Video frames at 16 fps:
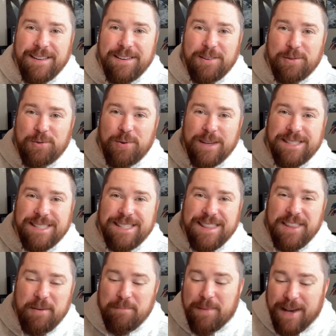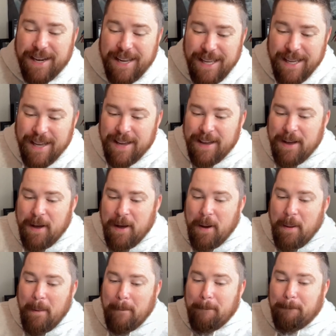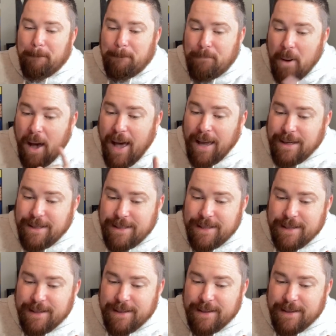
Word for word: Don't trust in their money. But,